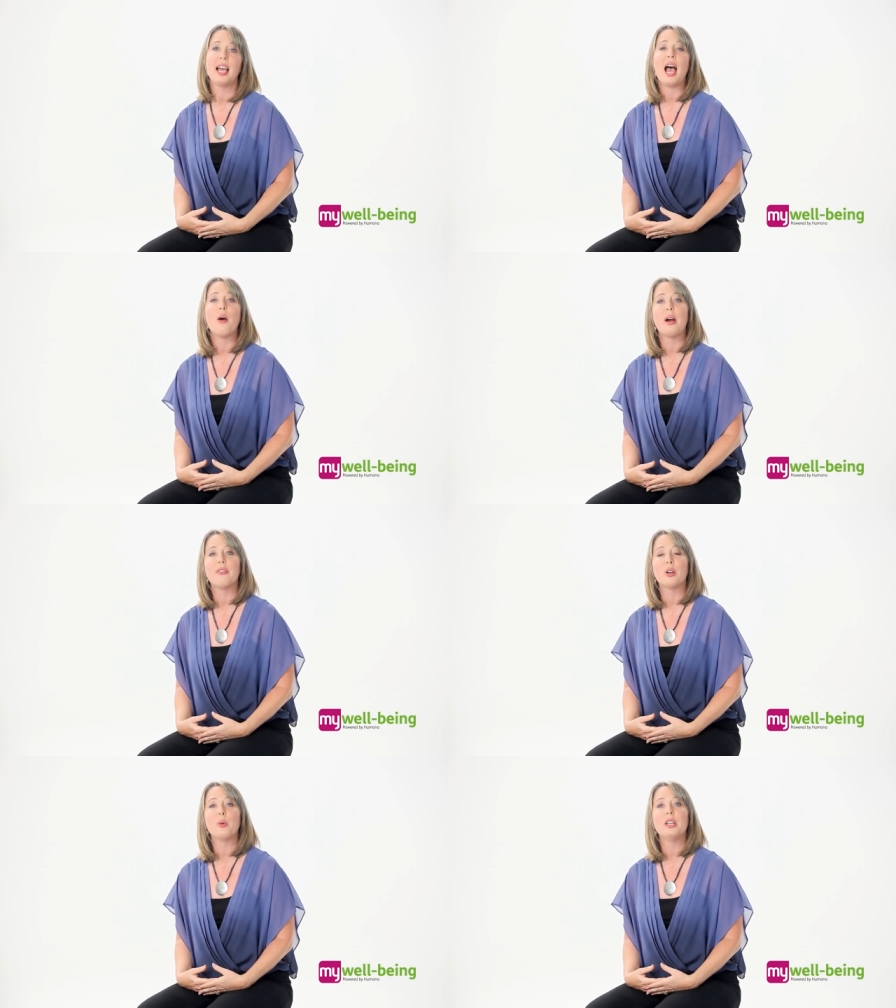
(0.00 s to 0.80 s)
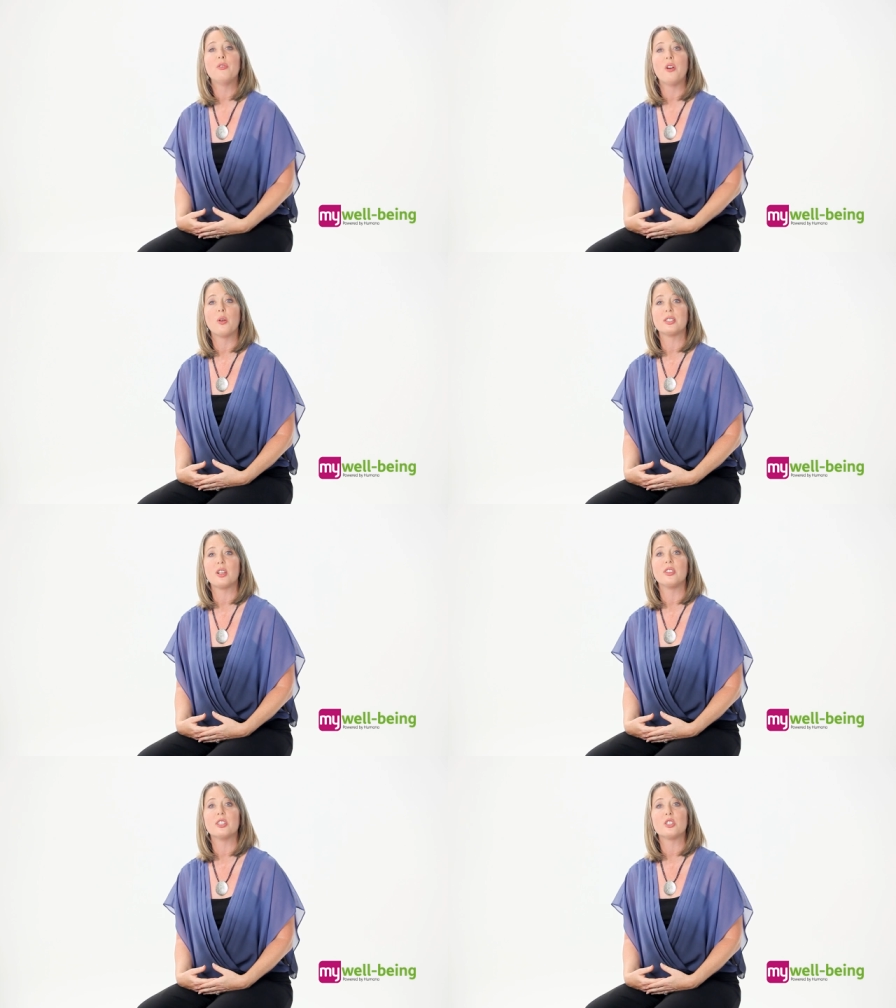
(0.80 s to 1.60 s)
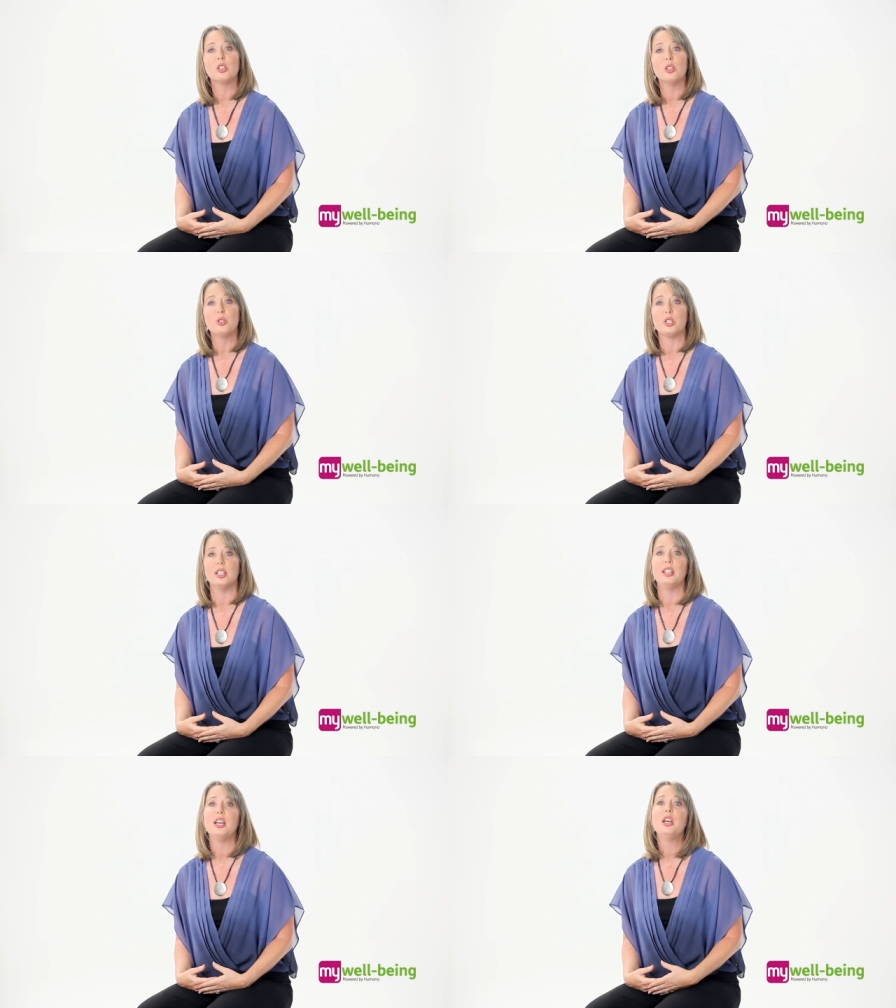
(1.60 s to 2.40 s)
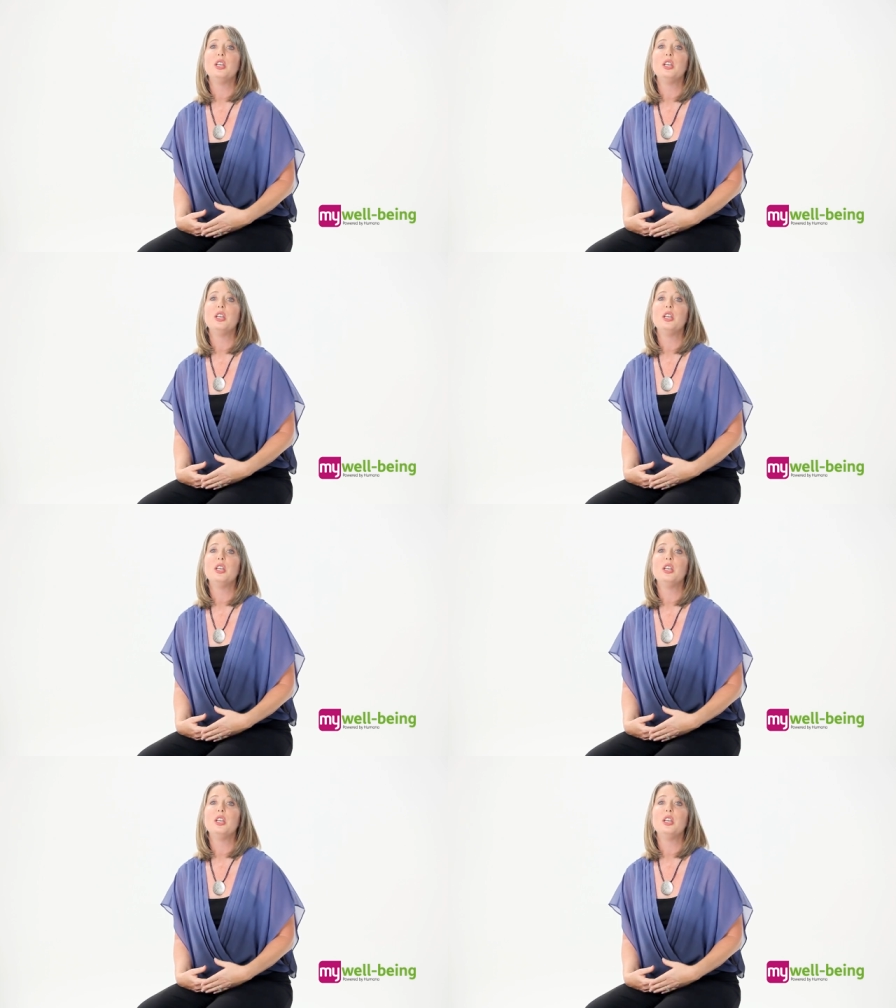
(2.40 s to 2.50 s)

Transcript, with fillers: However, when you focus on the solution,